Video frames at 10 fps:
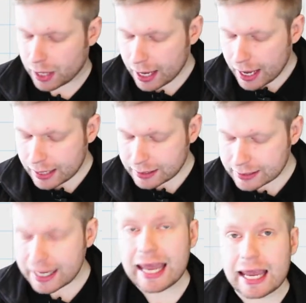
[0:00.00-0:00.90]
It's
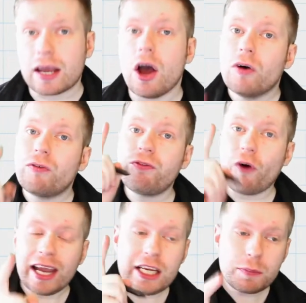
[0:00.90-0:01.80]
saying,
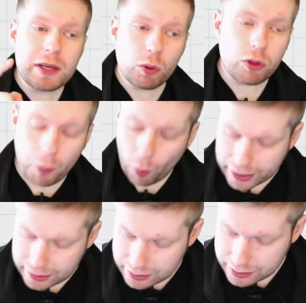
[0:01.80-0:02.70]
find me all the
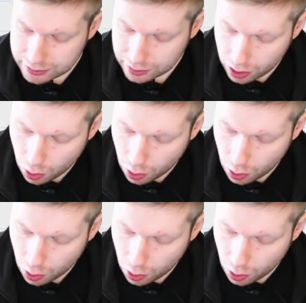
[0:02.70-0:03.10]
points